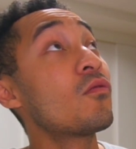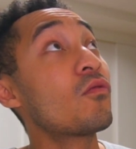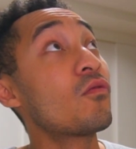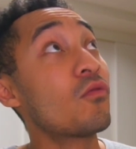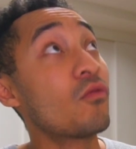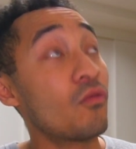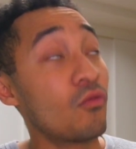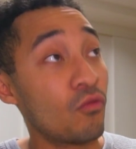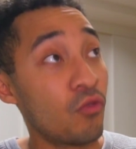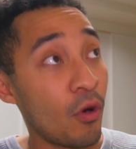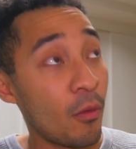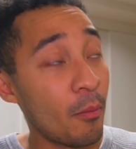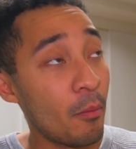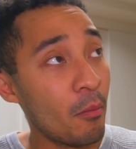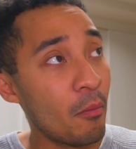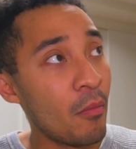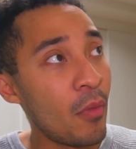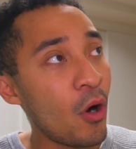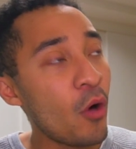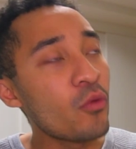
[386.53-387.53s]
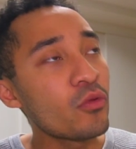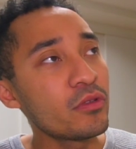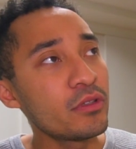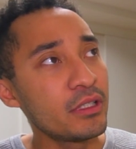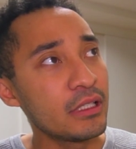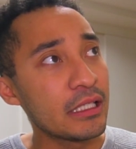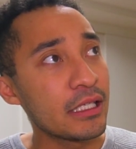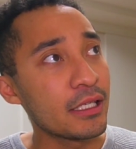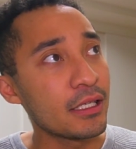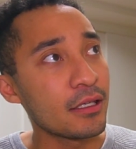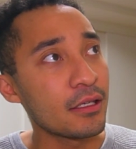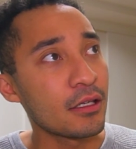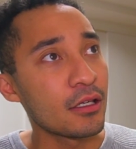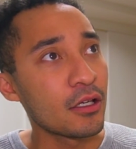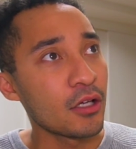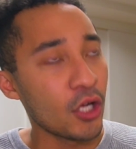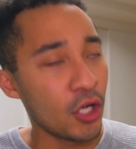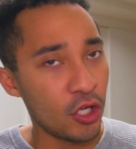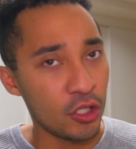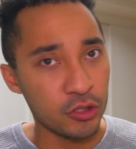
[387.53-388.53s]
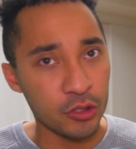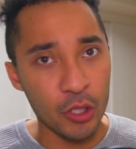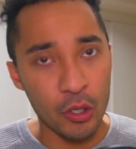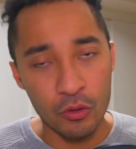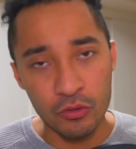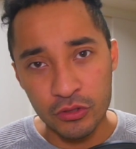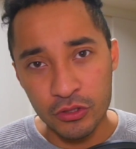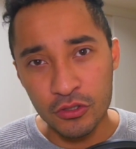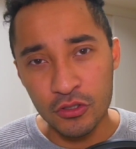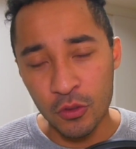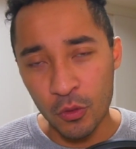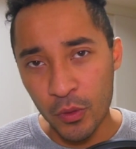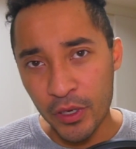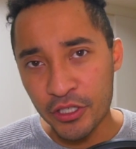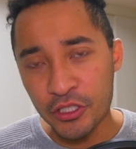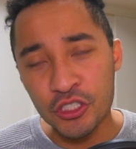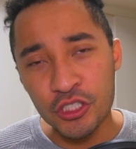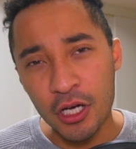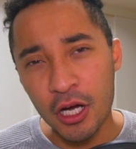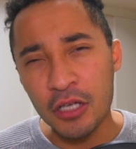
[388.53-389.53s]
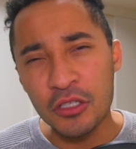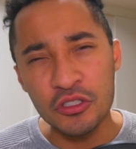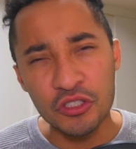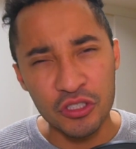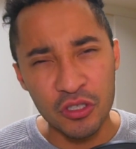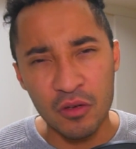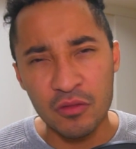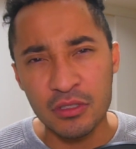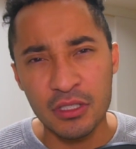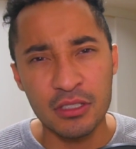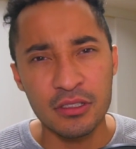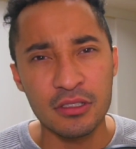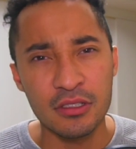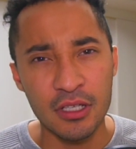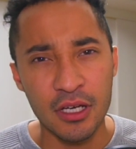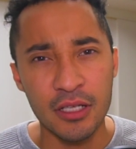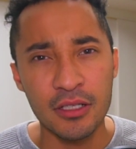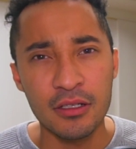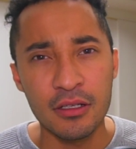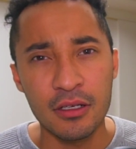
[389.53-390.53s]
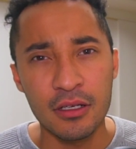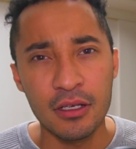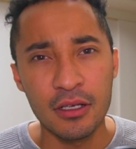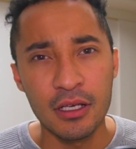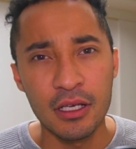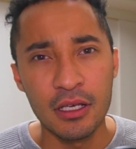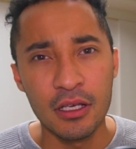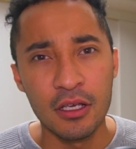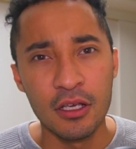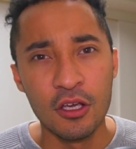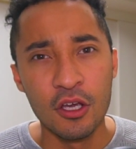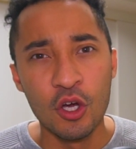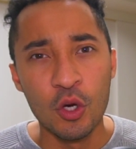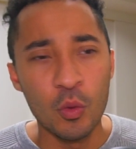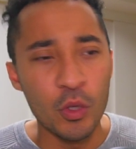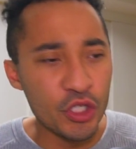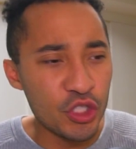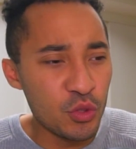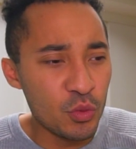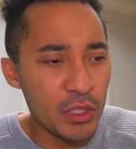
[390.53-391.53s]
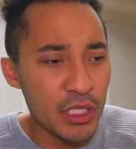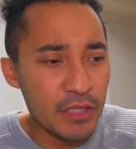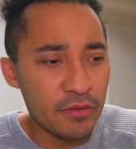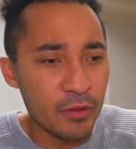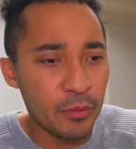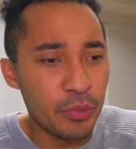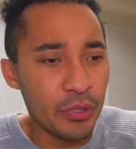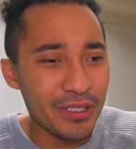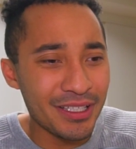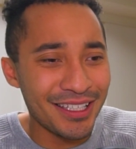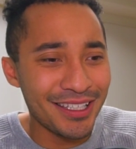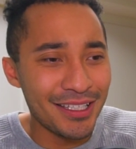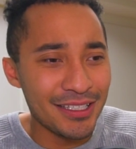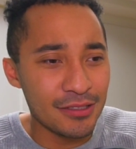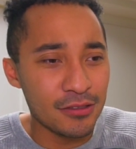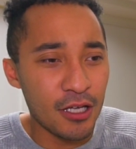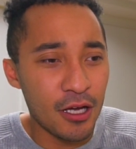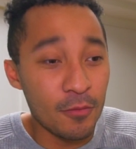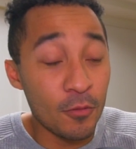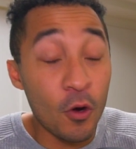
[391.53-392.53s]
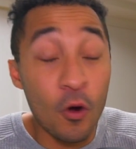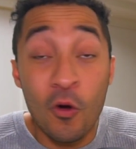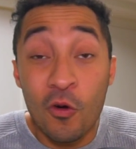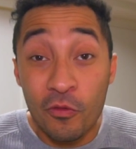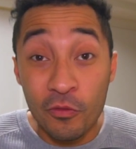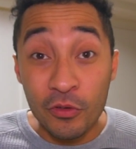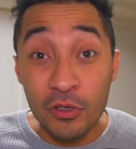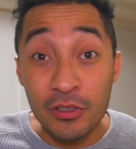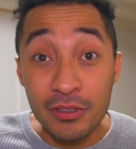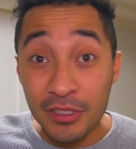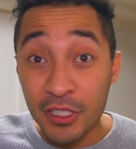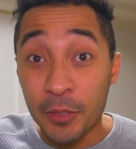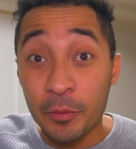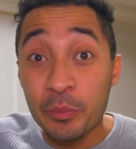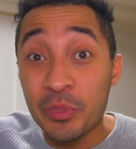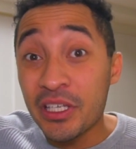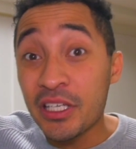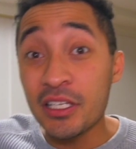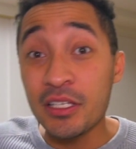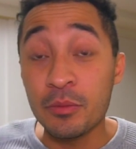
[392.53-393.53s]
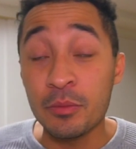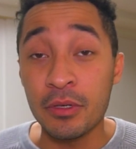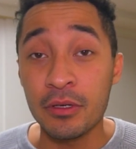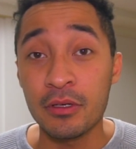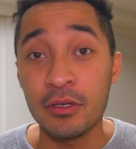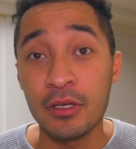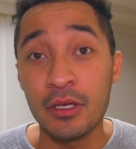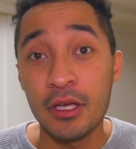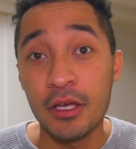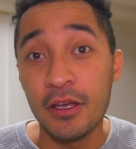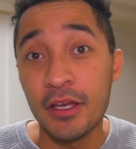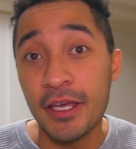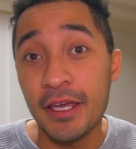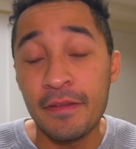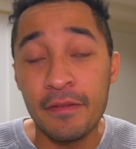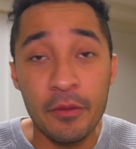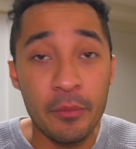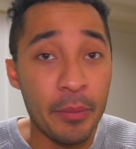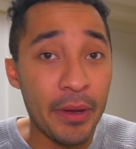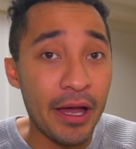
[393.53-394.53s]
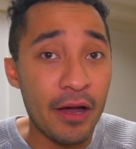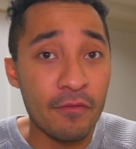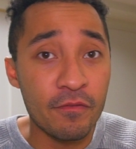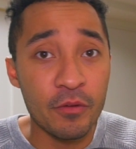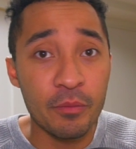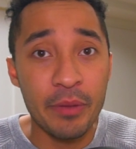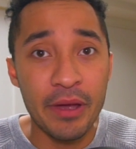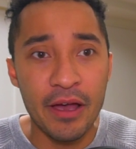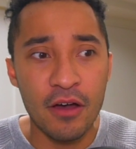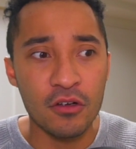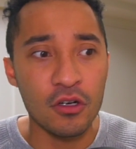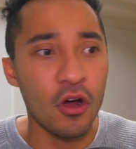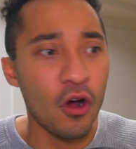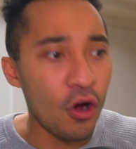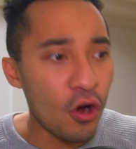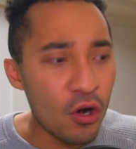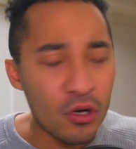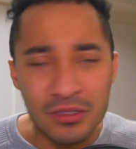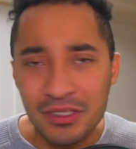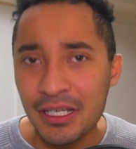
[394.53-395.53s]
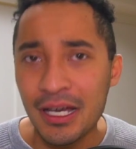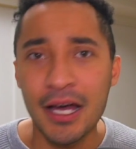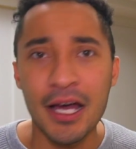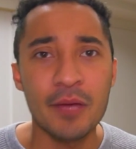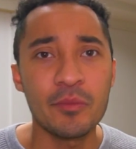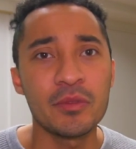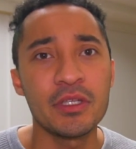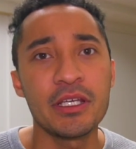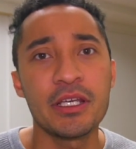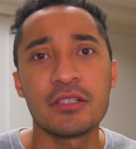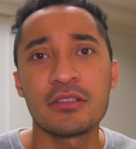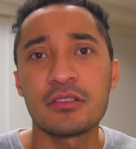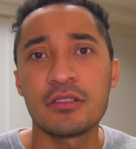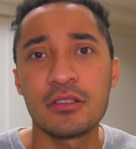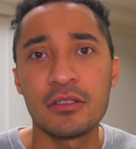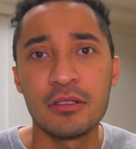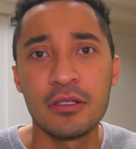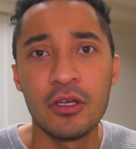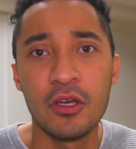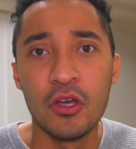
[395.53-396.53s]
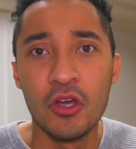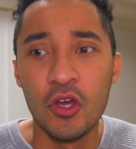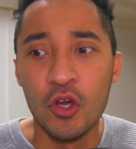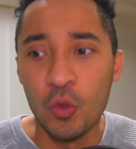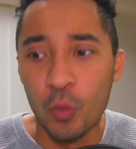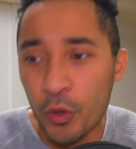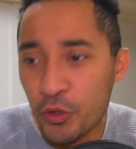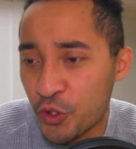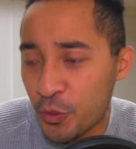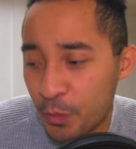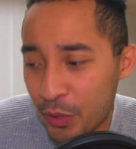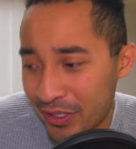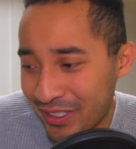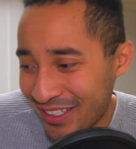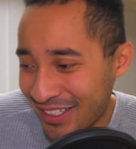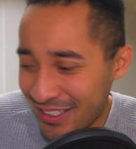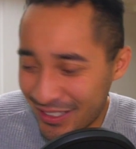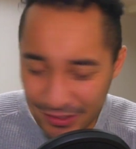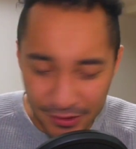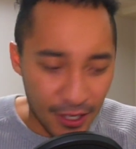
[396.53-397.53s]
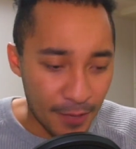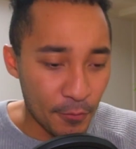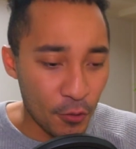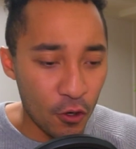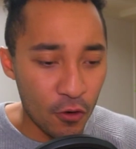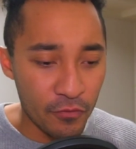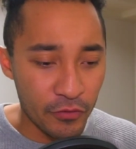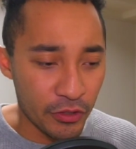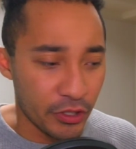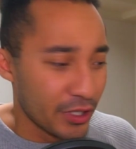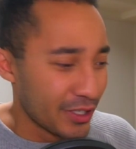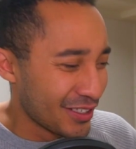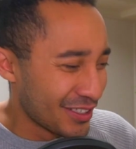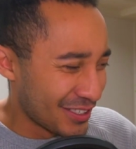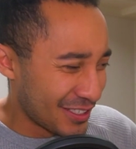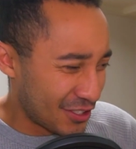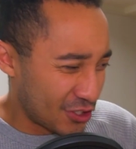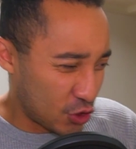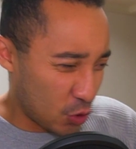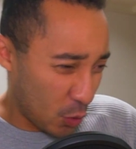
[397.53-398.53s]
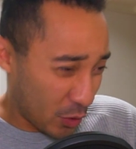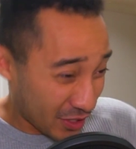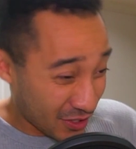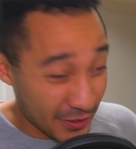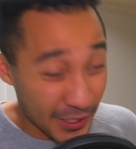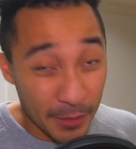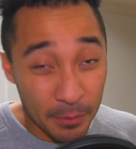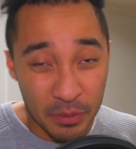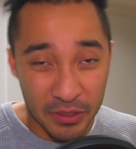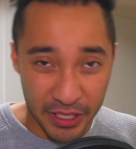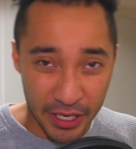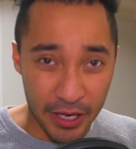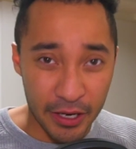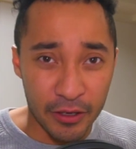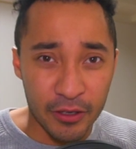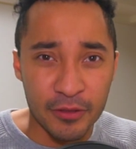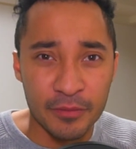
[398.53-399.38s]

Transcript: remotely close to what Jon Jones has done. Would you even put Islam over Khabib in the pound for pound all-time list? Would you put Islam over George St. Pierre?